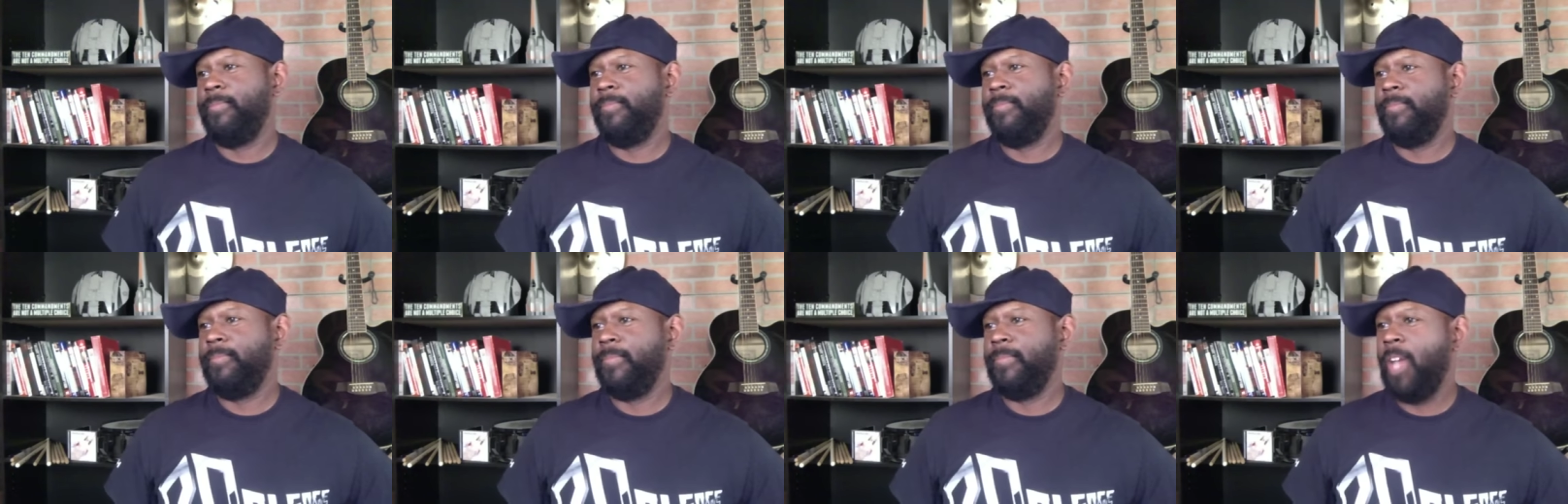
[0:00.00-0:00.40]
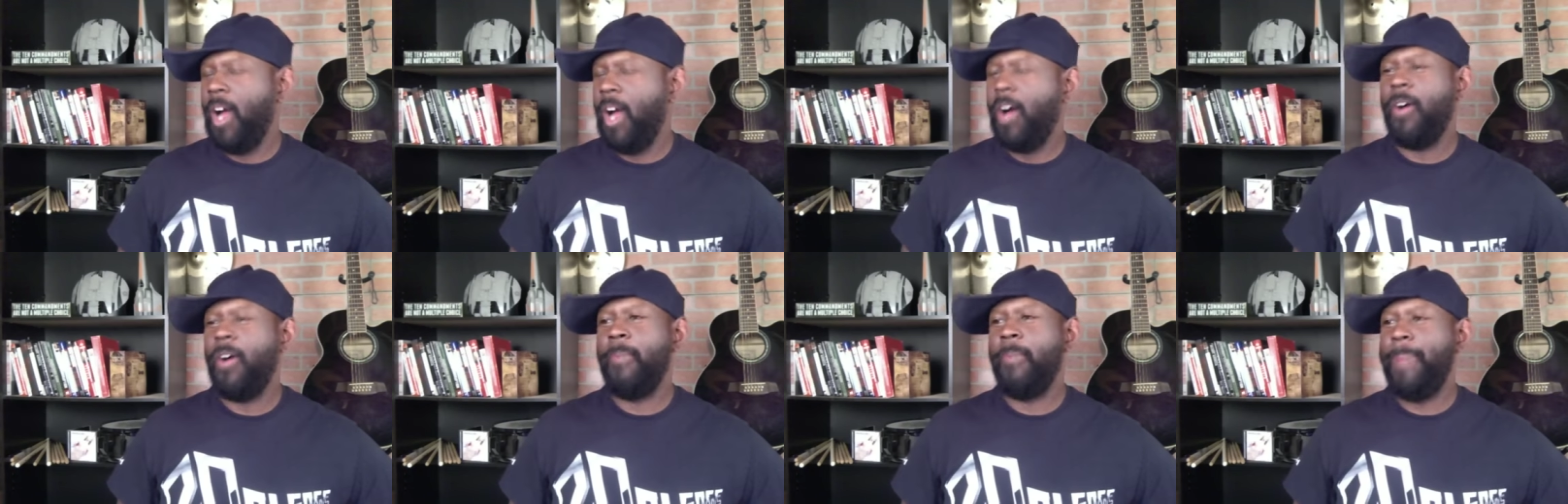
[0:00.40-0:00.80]

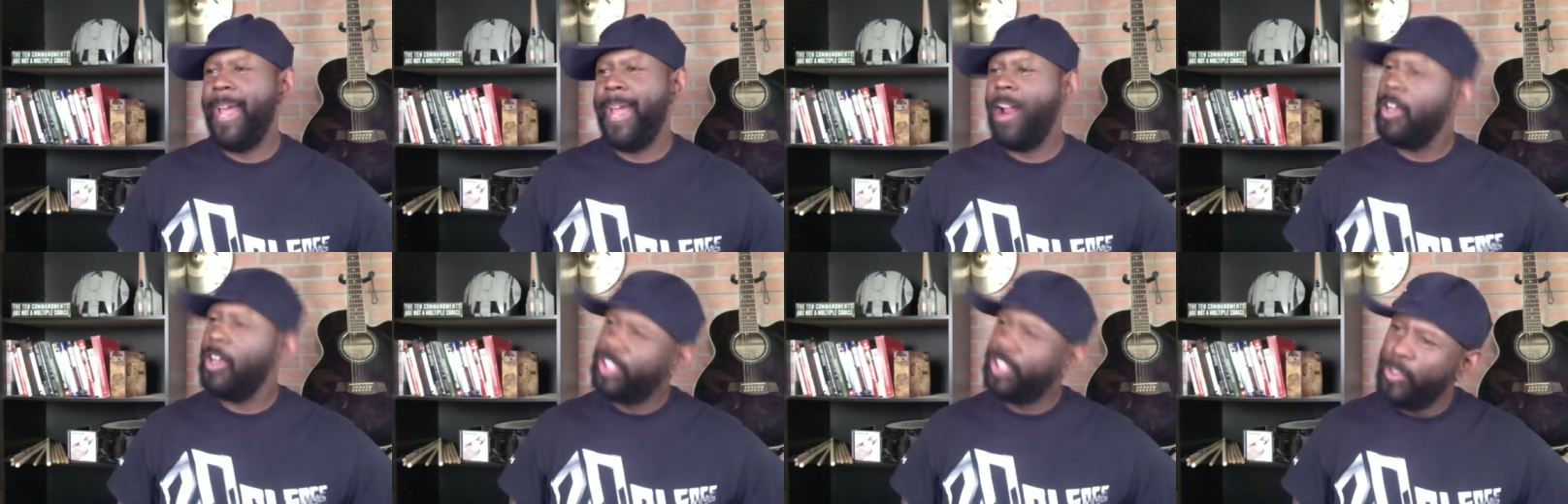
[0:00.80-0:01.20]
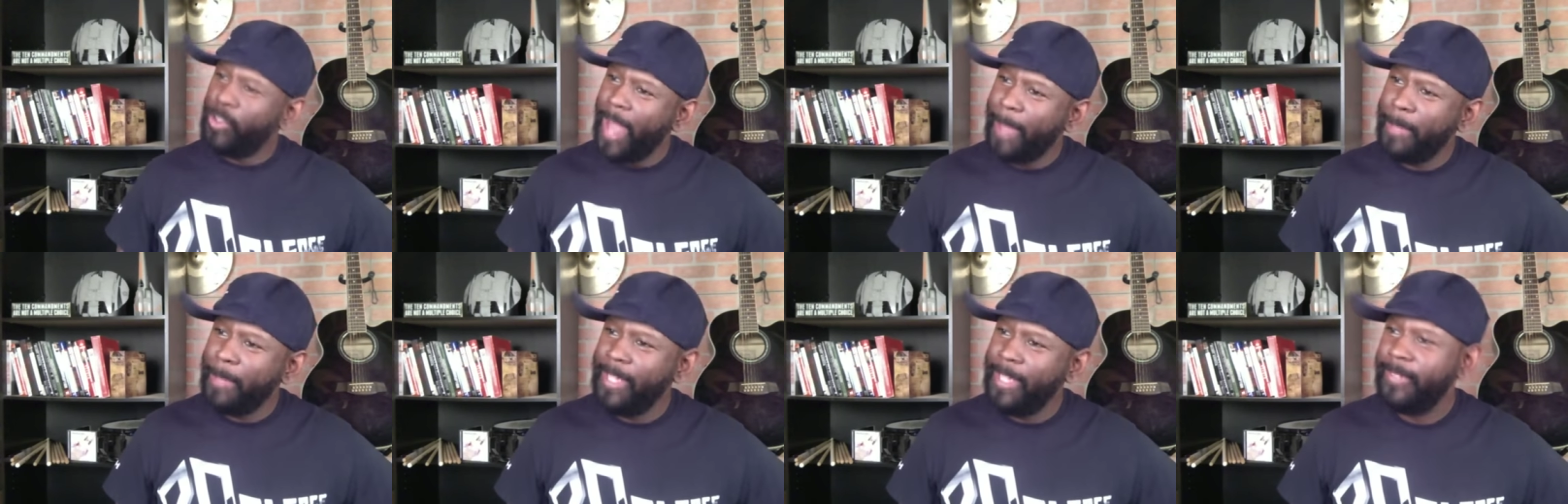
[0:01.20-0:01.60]
Oh, man, aren't you
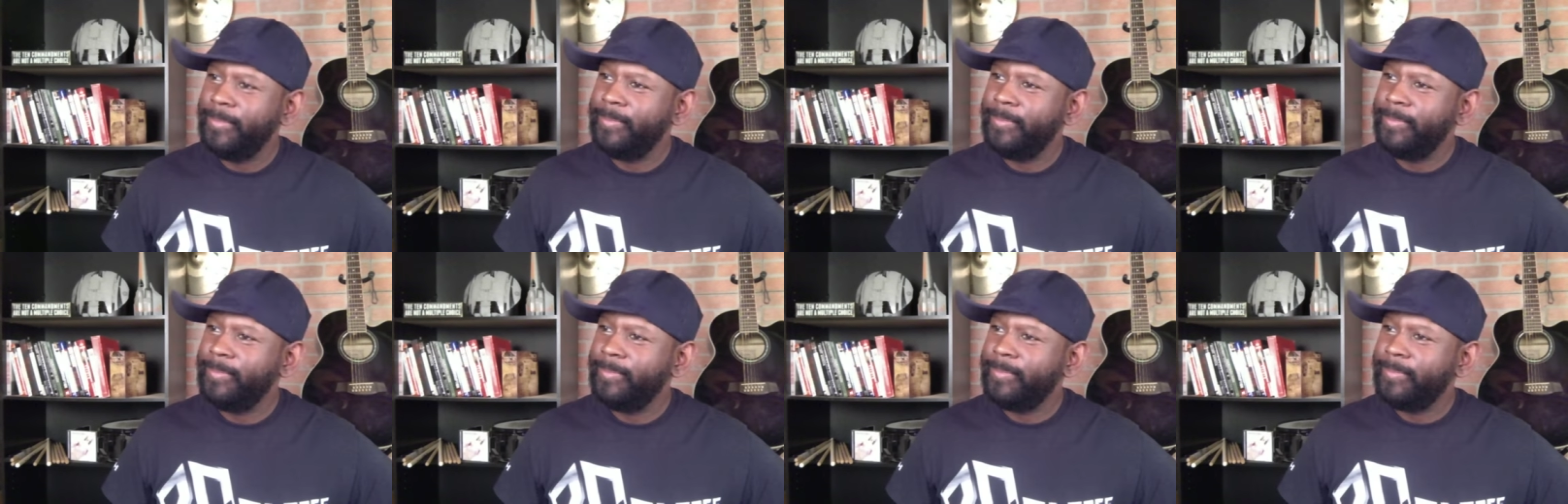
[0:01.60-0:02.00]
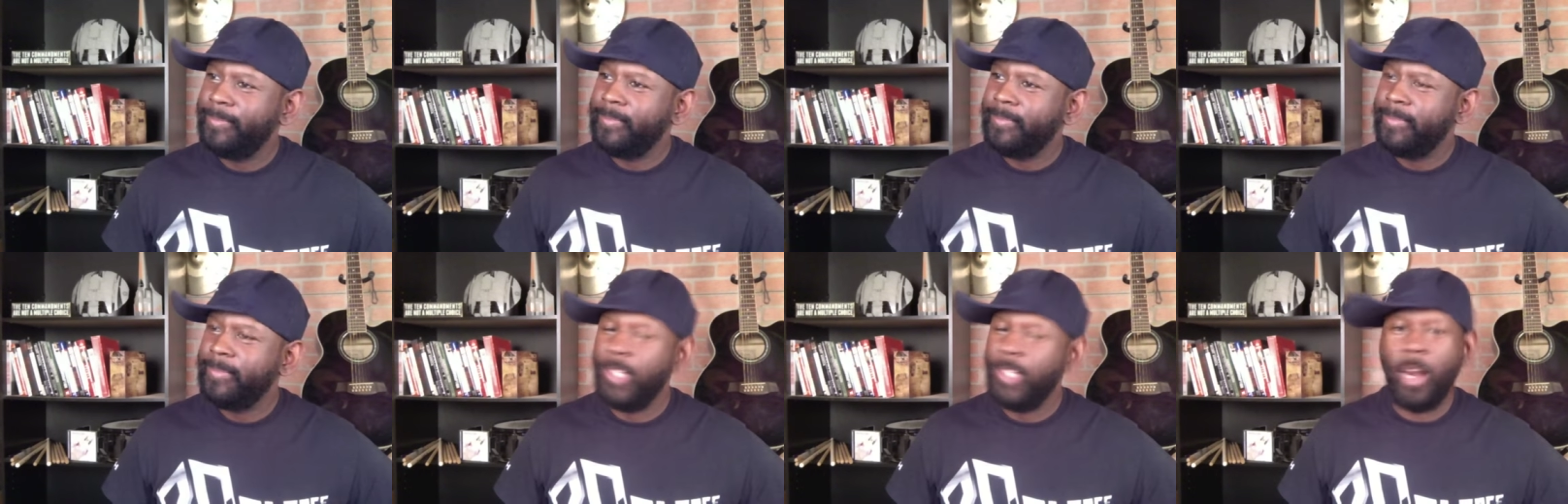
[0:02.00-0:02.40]
happy?
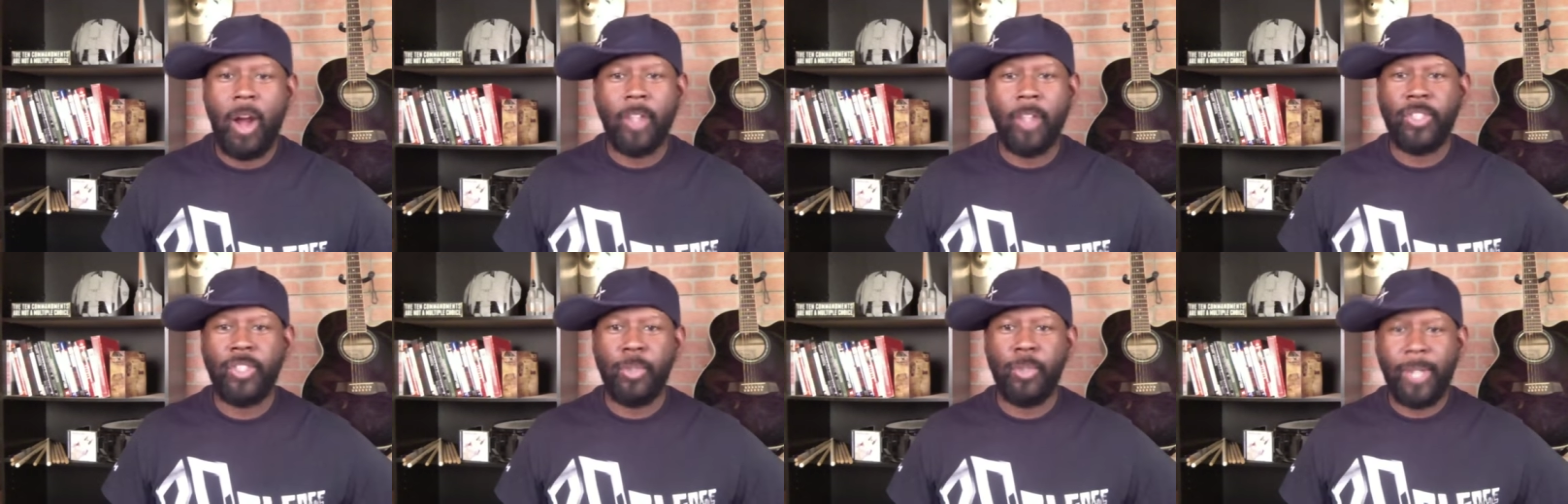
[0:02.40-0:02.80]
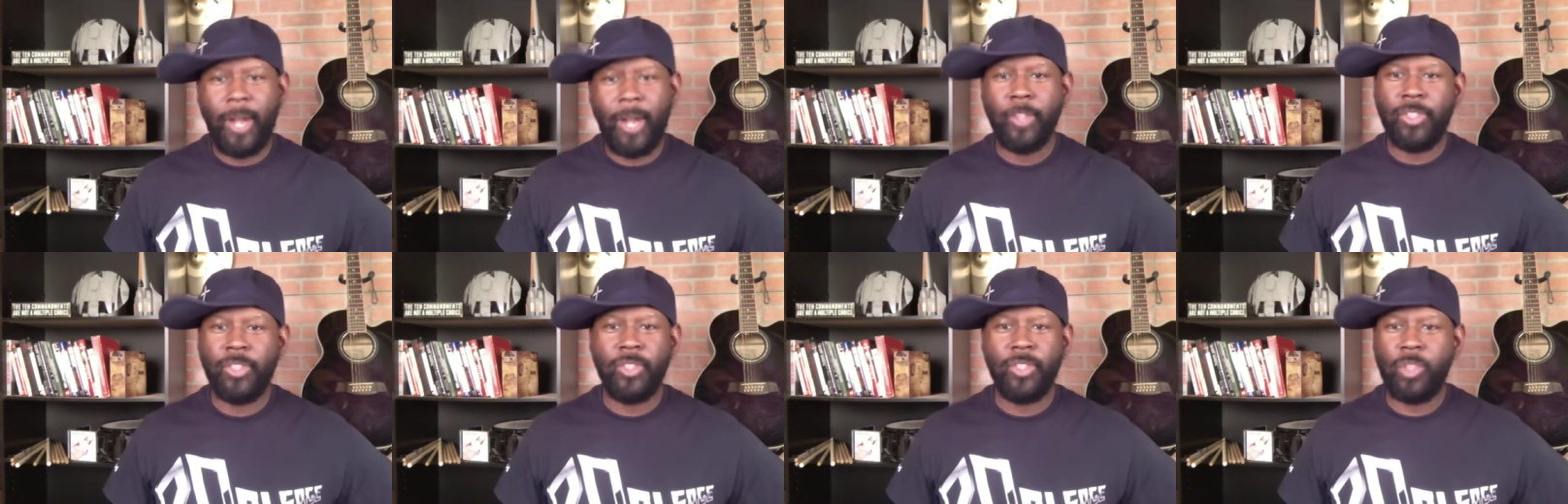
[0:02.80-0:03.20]
You know, aren't you
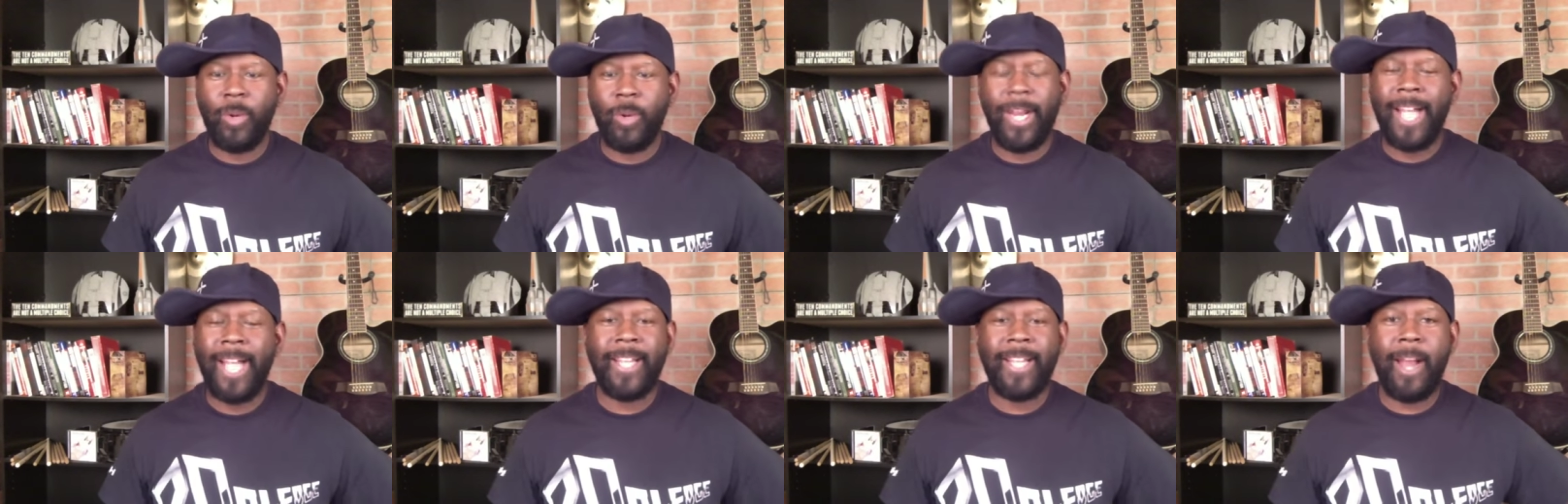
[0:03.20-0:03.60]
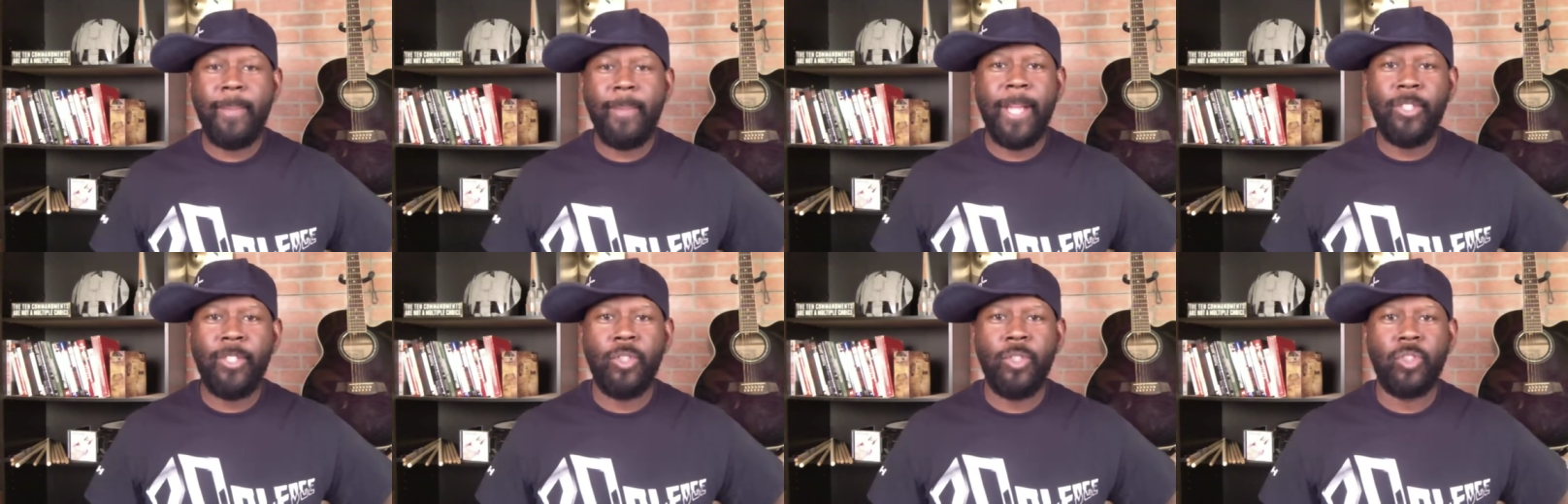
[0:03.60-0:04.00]
aren't you so glad that I
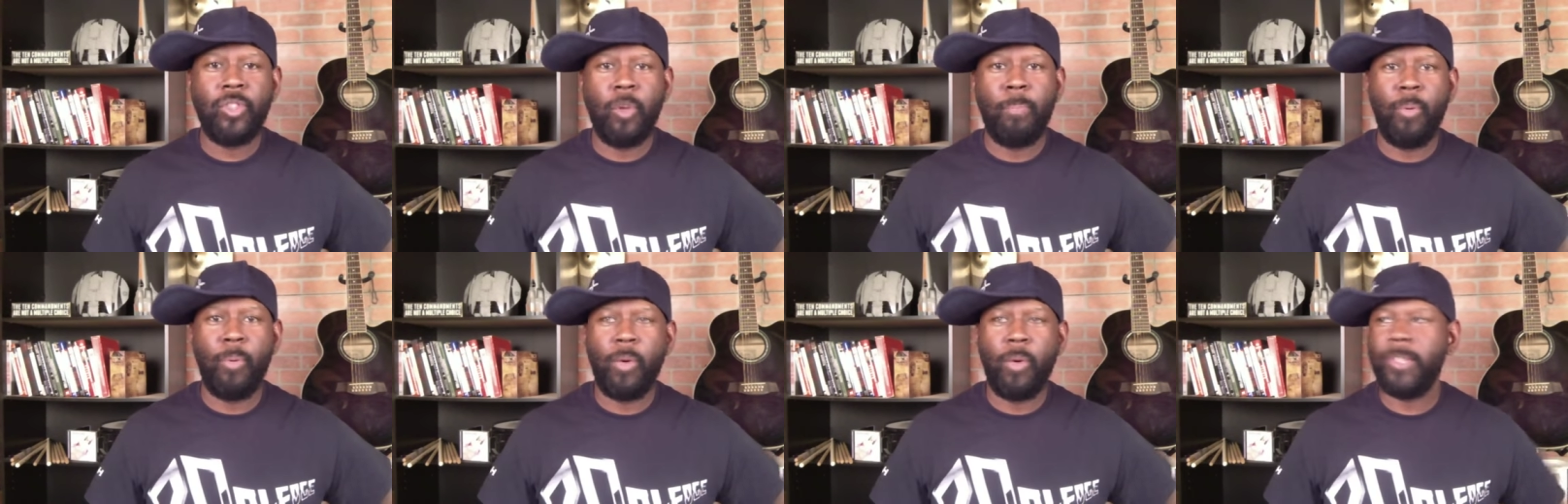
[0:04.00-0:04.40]
made you so poor?